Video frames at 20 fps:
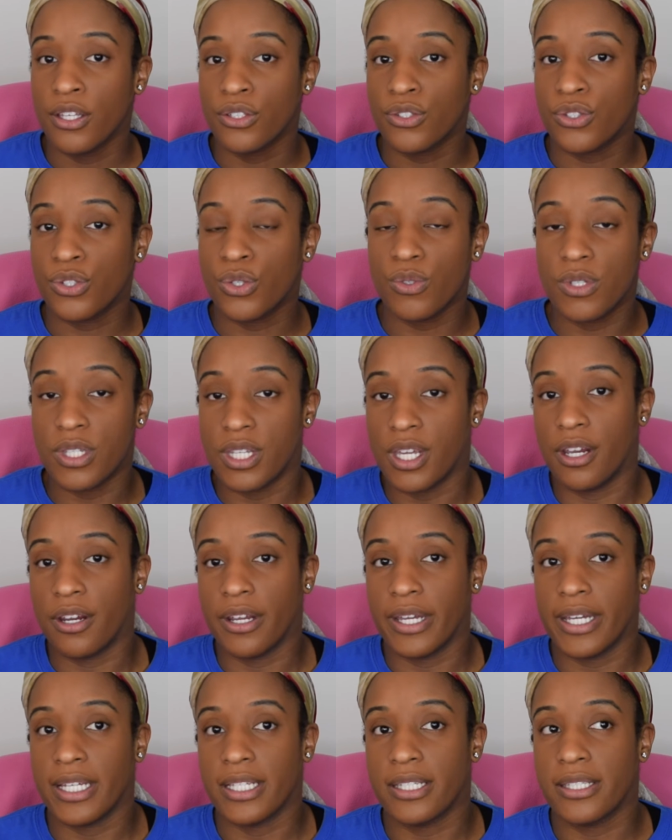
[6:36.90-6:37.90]
too
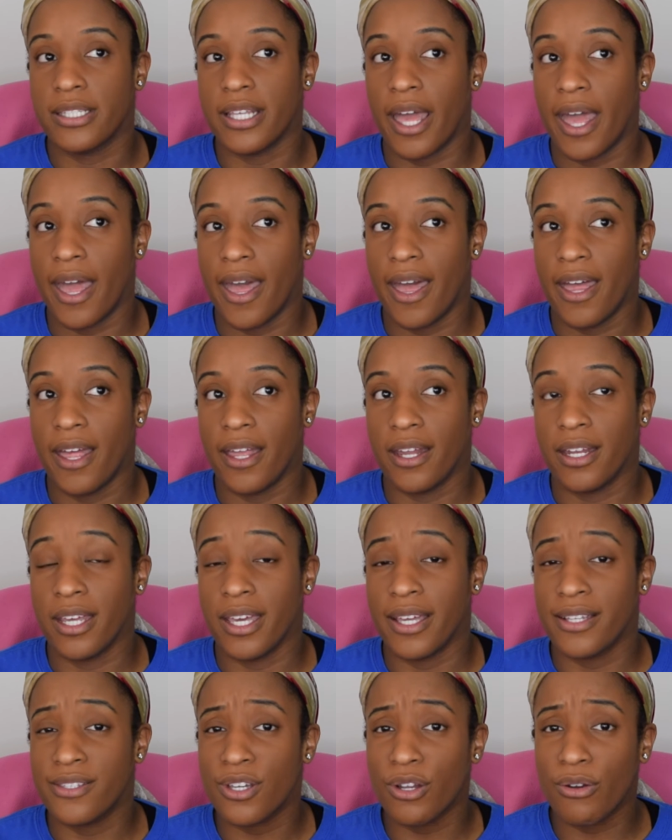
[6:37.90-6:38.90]
serious, and
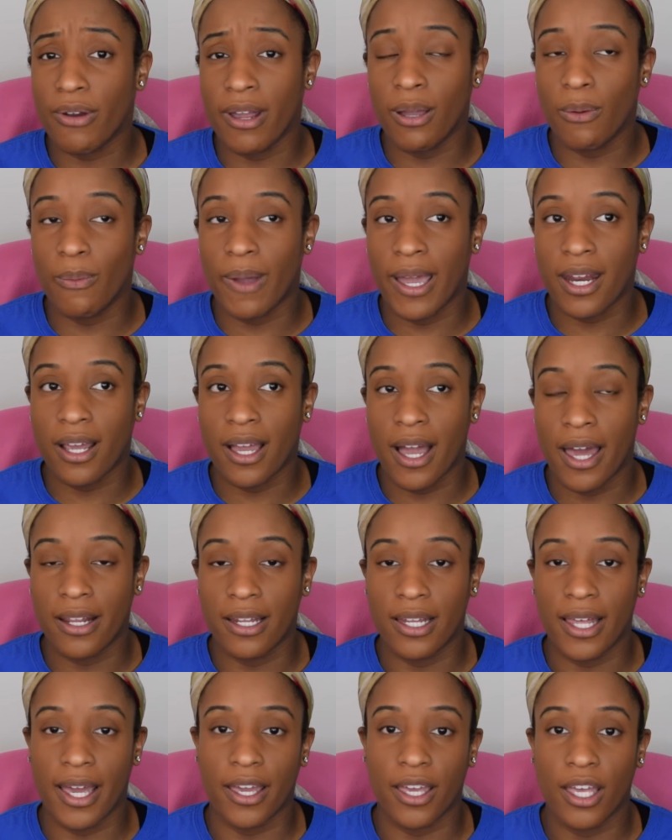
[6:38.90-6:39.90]
it's a great way to kind
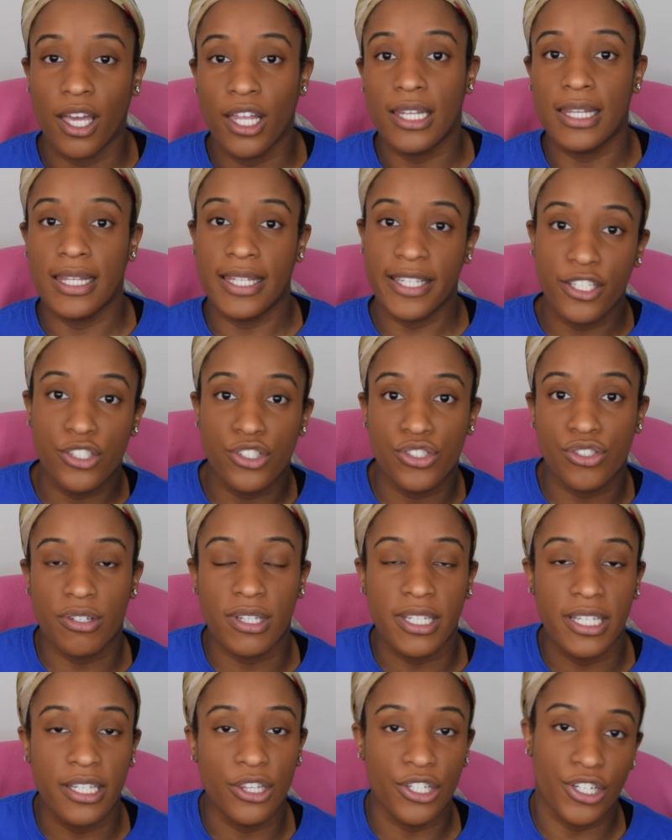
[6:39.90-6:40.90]
of like
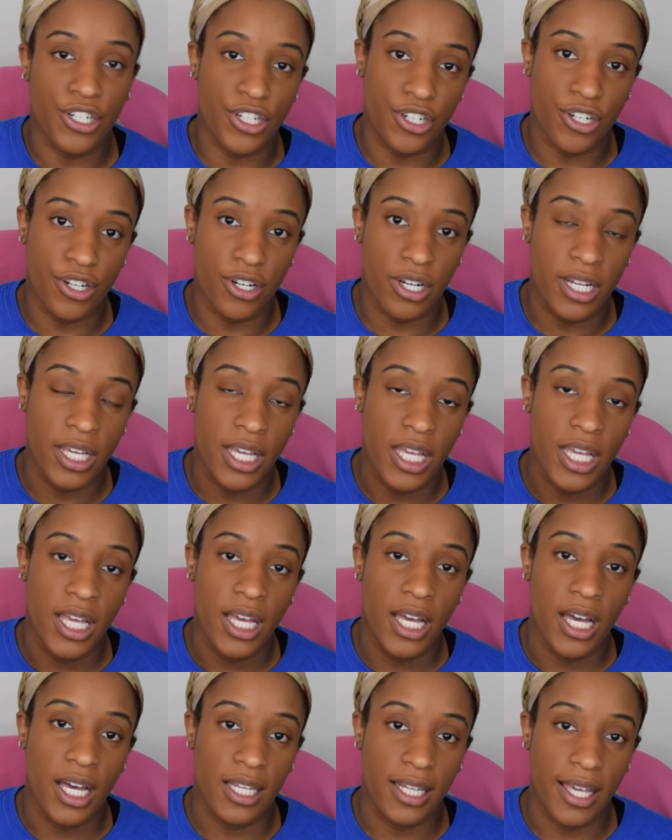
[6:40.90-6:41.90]
leisurely learn
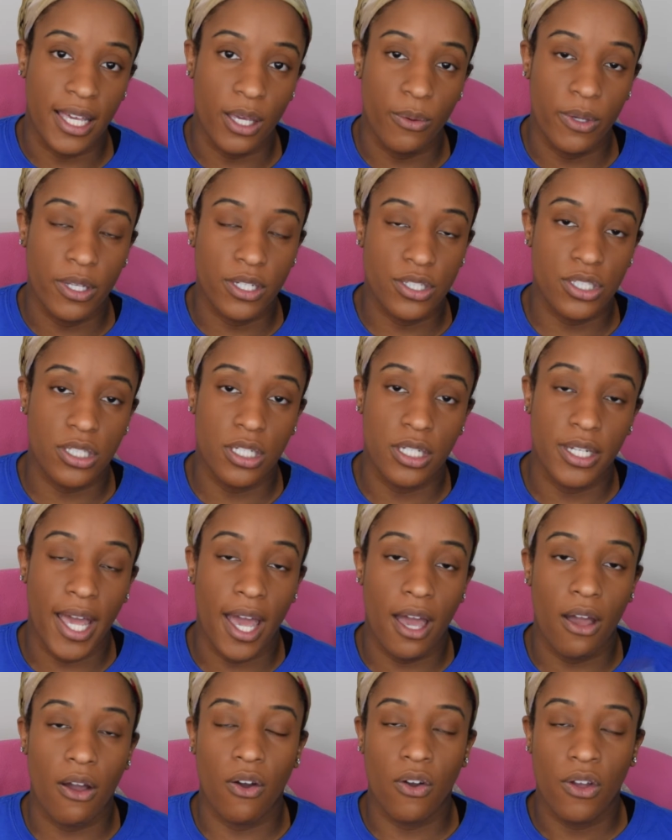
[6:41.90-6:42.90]
a language.
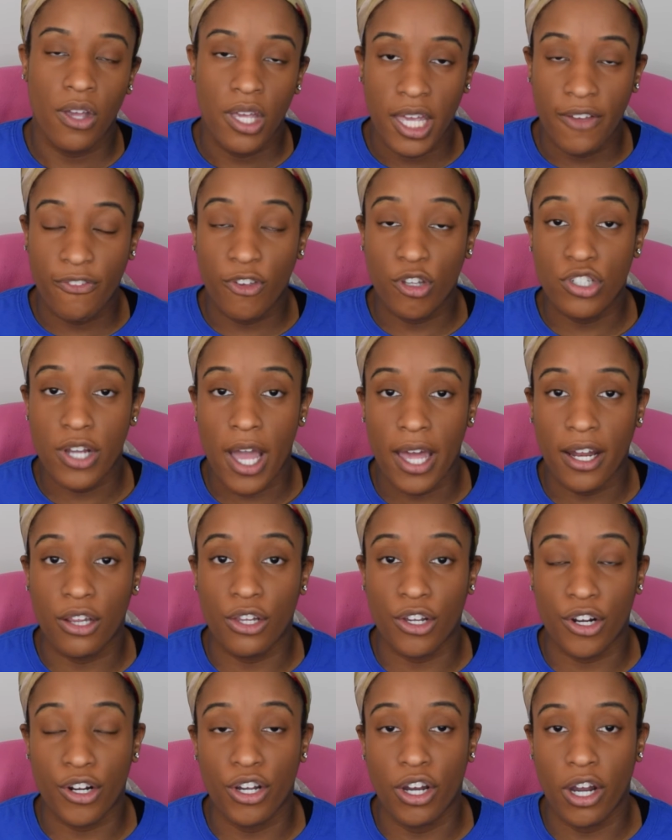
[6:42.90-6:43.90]
Now, if you're trying to
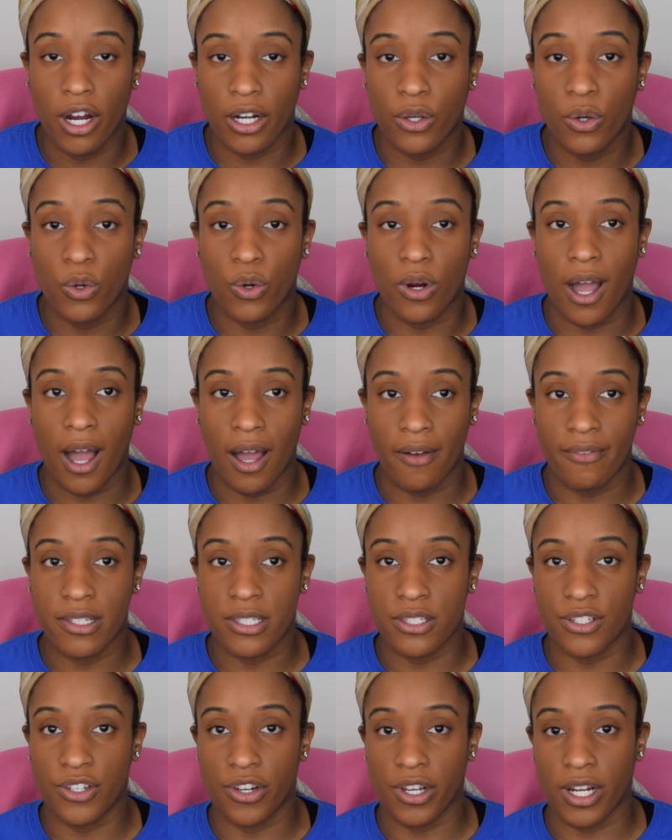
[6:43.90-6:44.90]
learn hardcore,
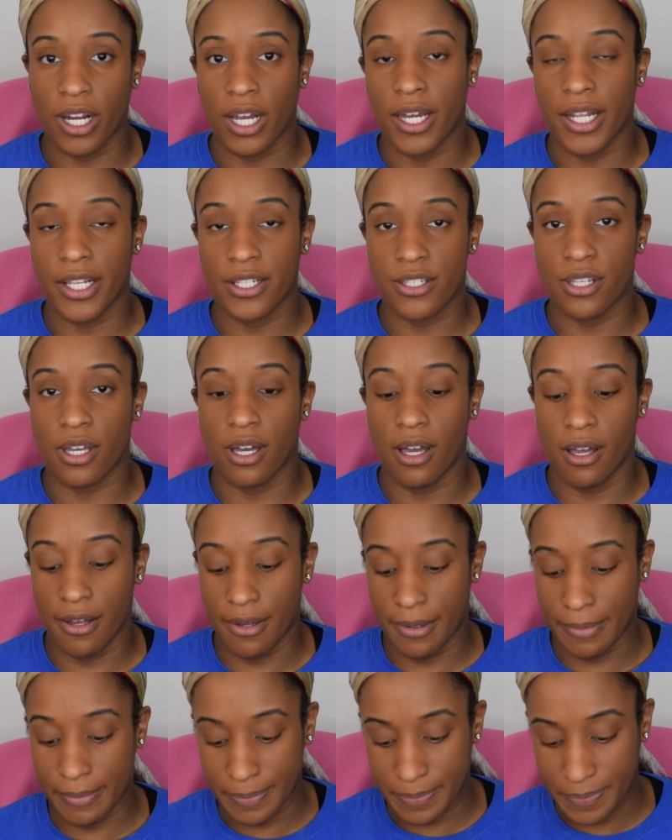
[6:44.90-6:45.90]
obviously you're going to need
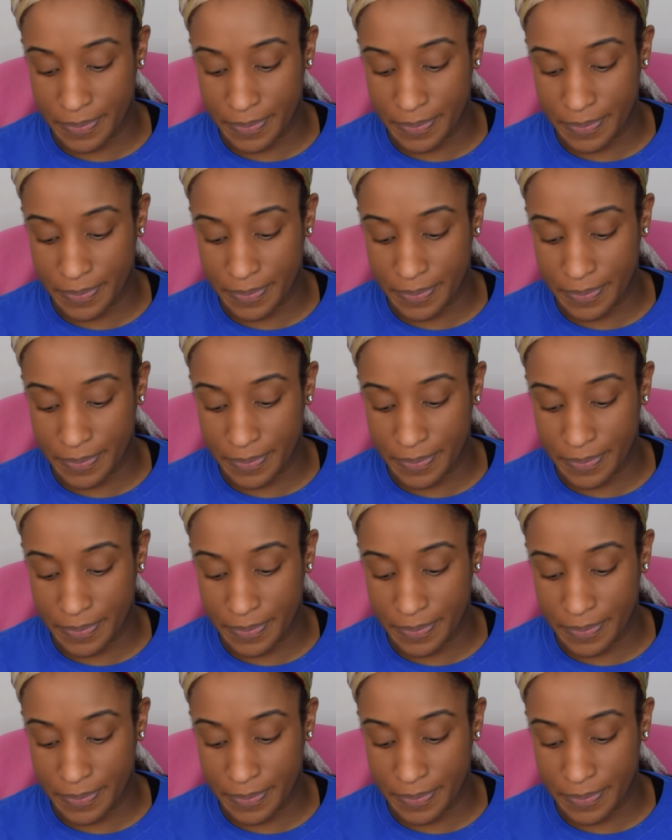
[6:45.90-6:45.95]
to